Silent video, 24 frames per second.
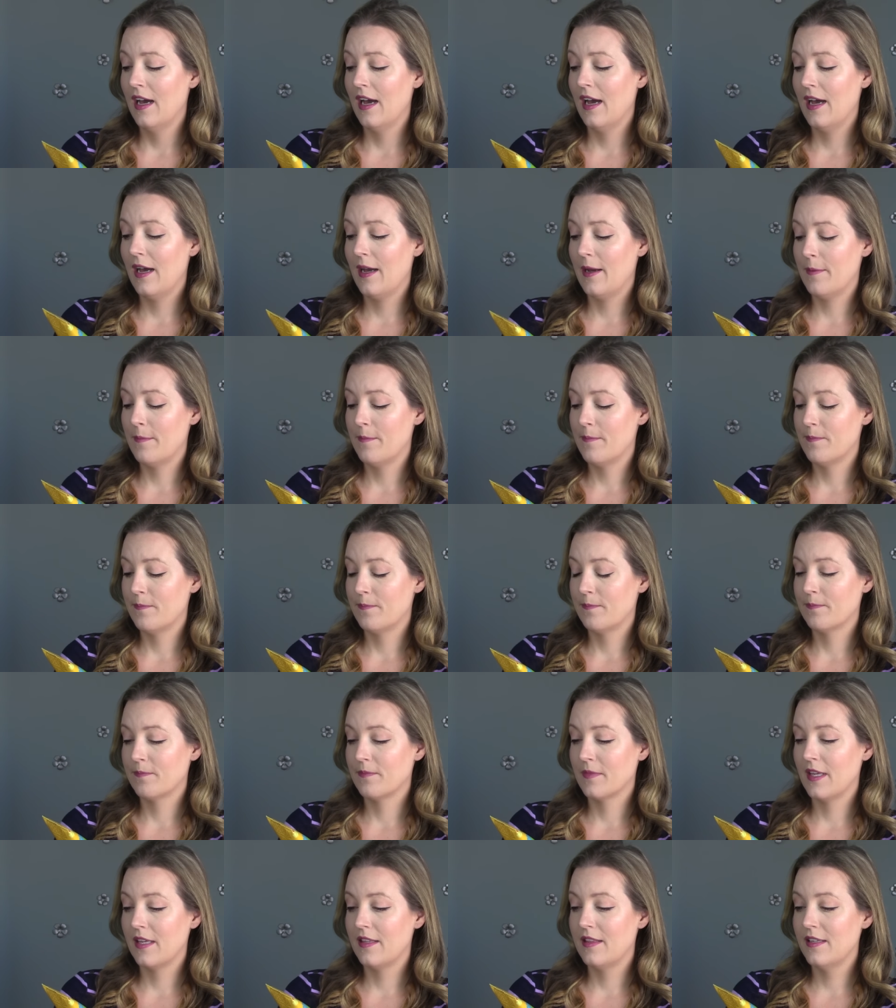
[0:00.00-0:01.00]
Um,
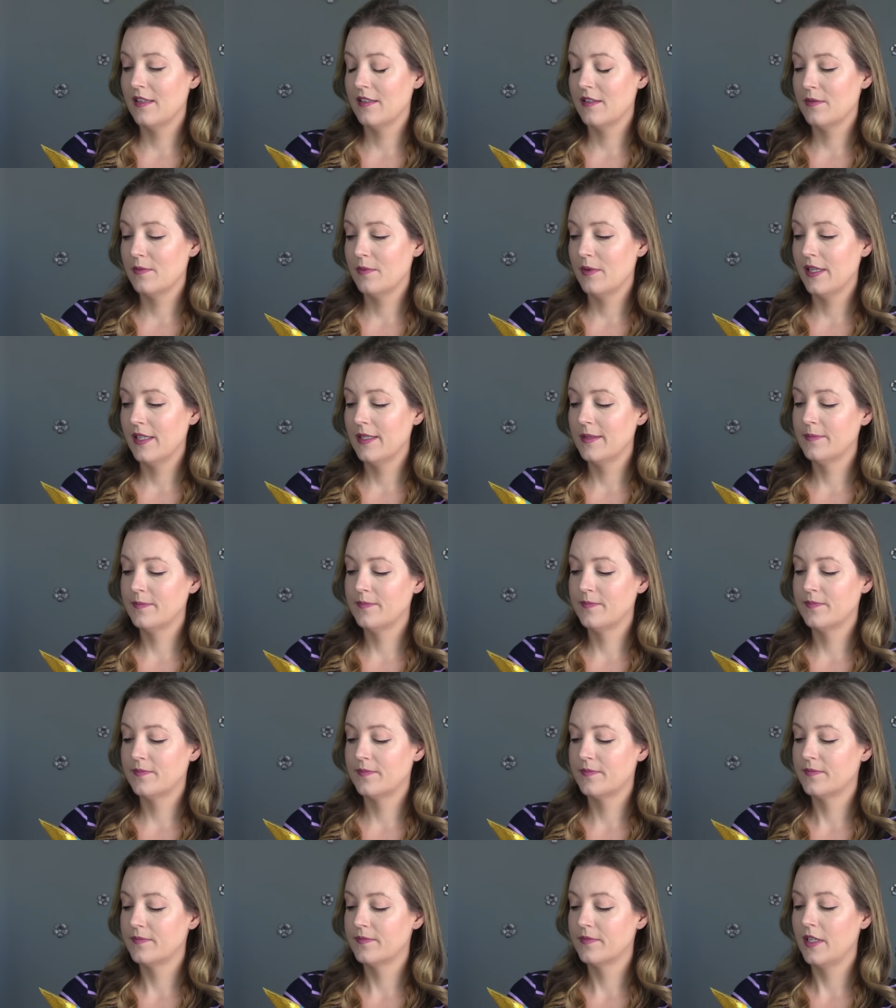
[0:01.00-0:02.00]
this one,
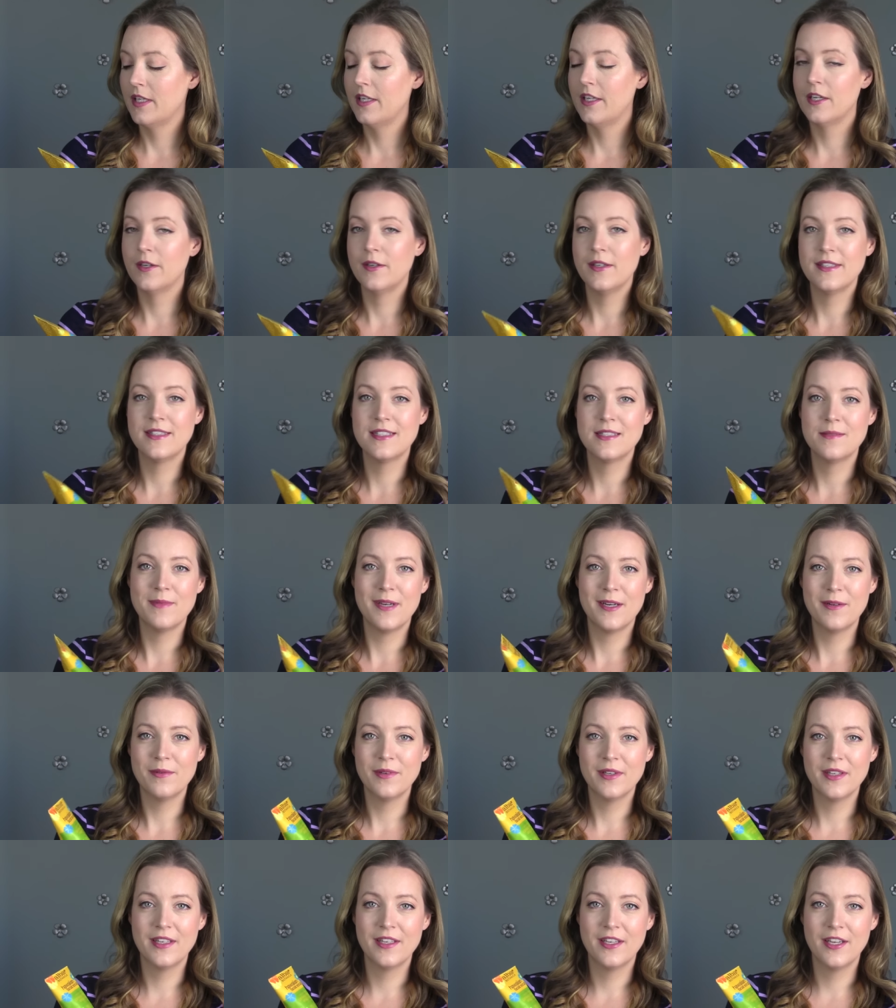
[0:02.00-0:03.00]
you know, it smelled
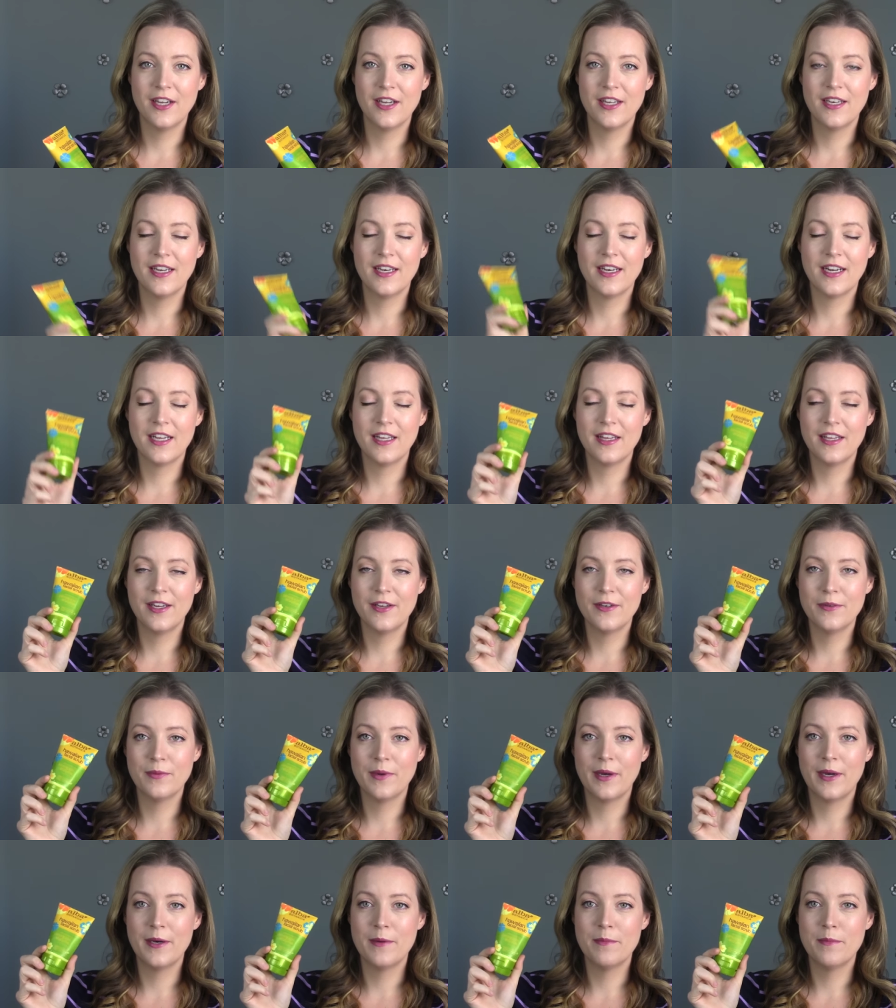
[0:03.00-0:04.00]
really good and it cleaned
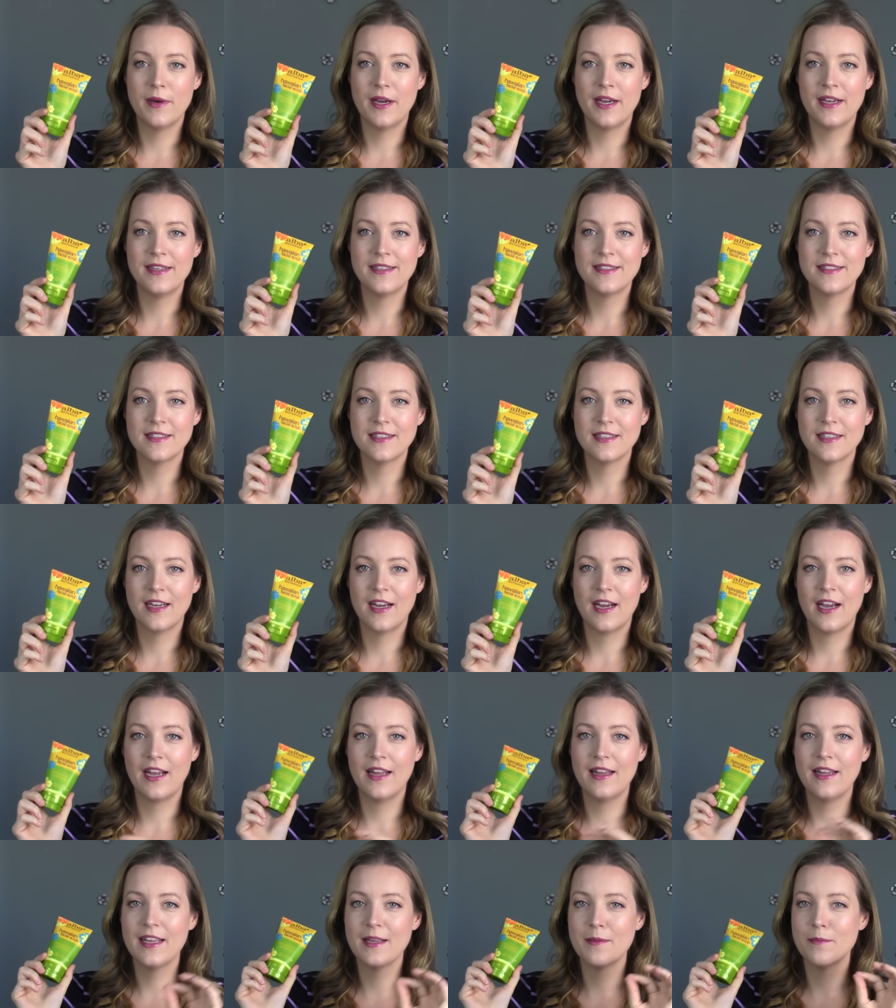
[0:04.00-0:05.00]
well, but
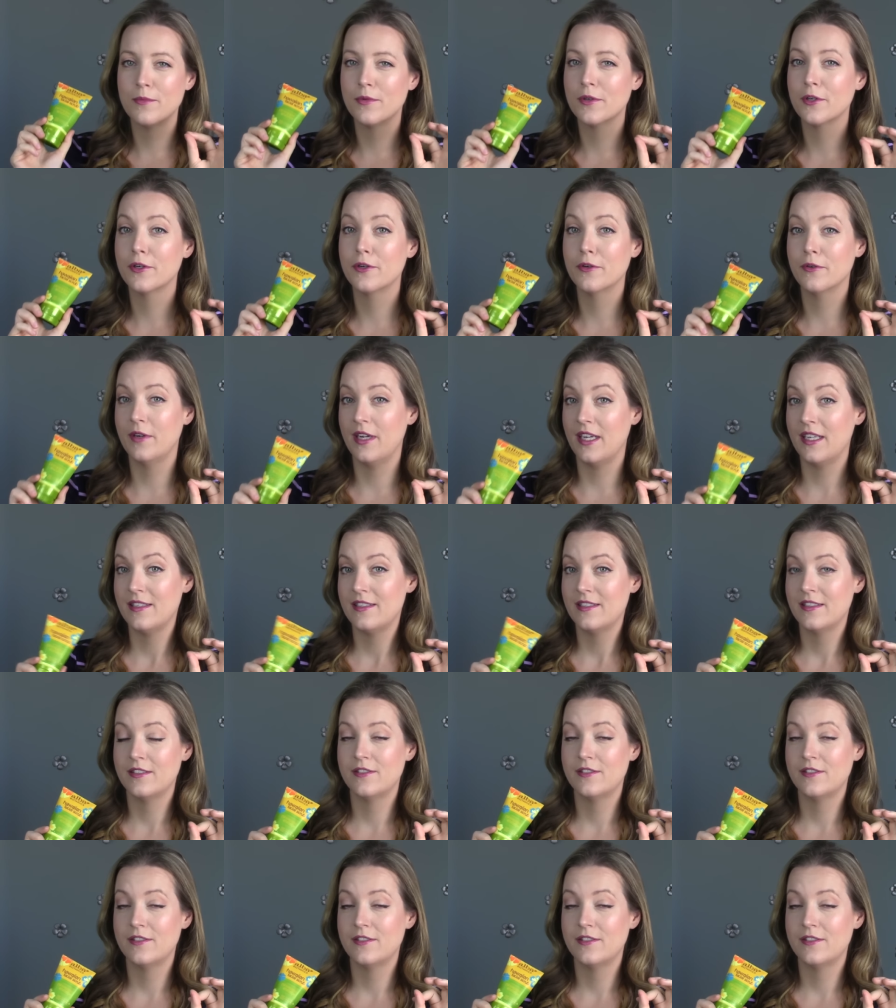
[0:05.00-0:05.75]
I like more grit.